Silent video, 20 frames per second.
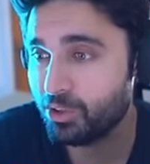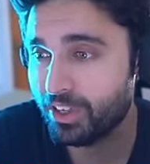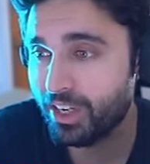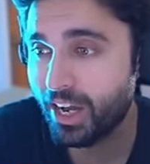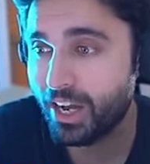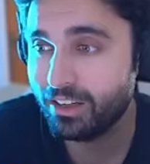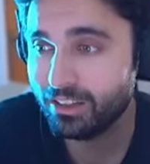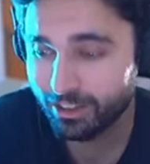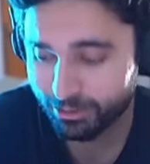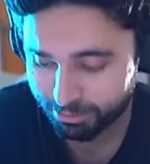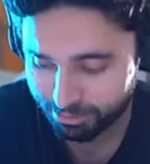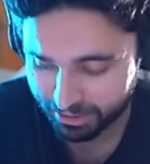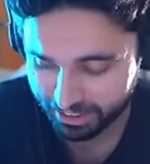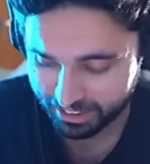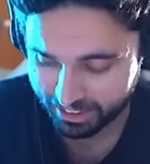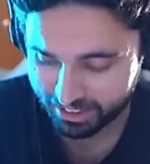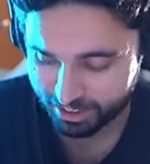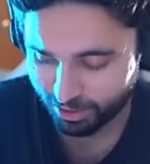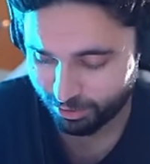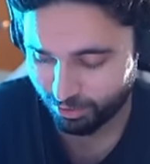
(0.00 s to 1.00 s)
you're gonna end up
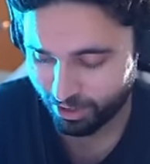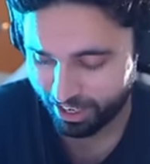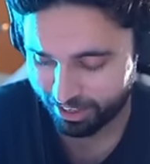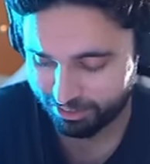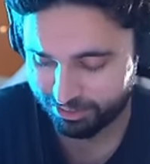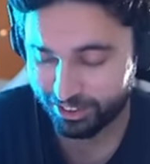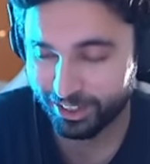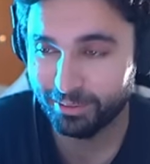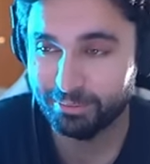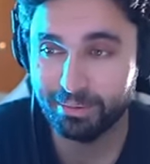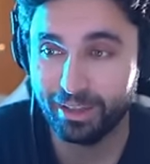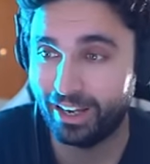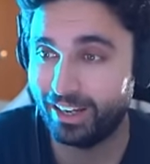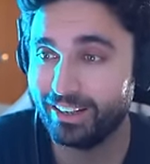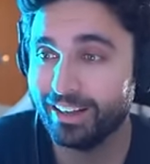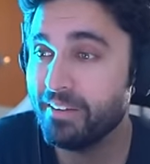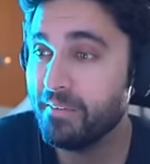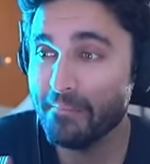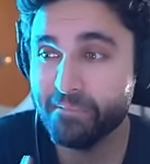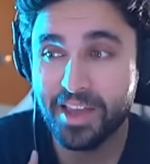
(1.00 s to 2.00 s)
beating your wife up. Bruh.
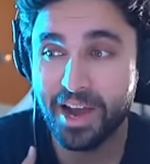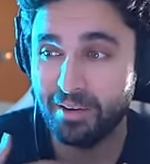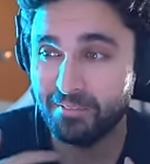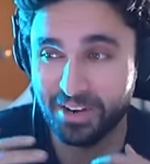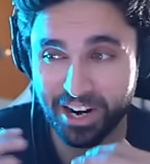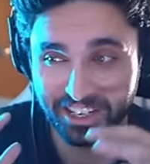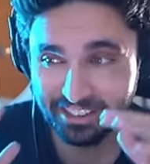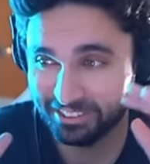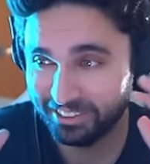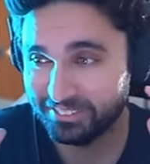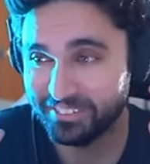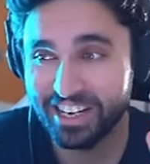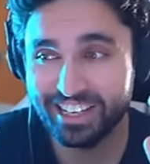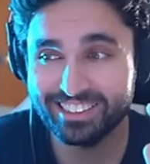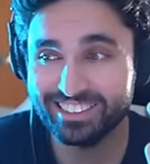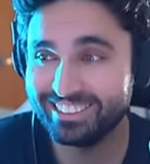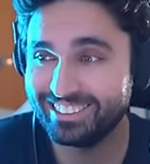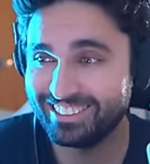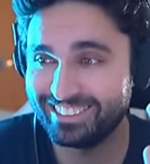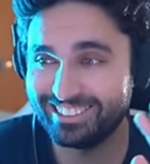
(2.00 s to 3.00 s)
Like, I'm not even
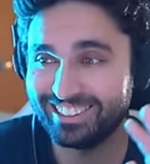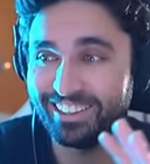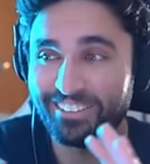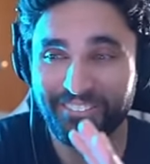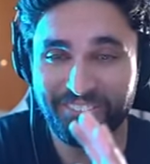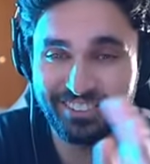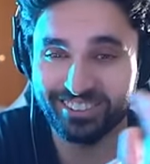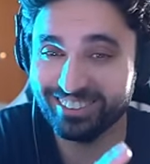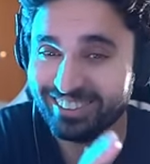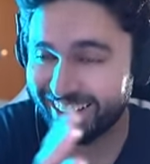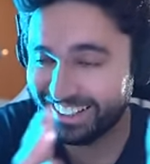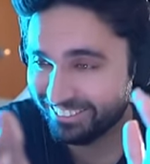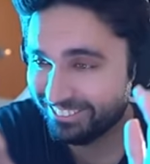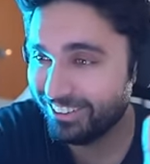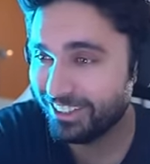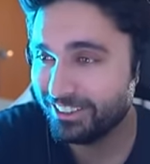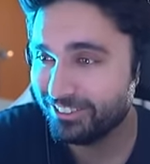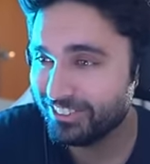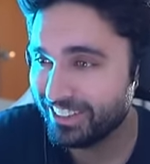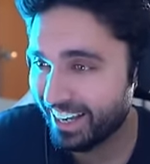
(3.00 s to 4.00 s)
making this up, bro. Like,
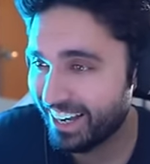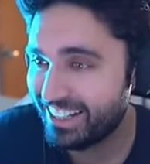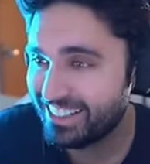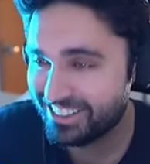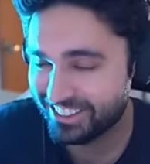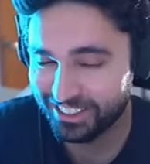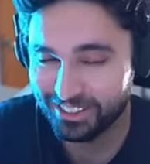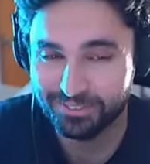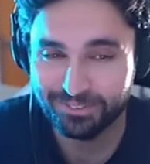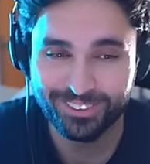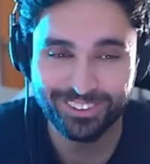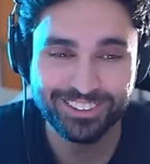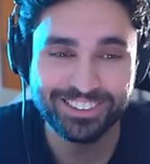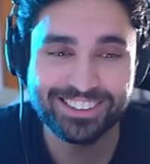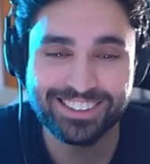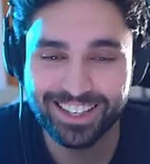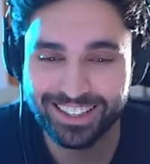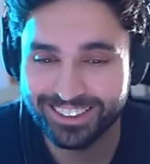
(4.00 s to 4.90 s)
one of the IGN employees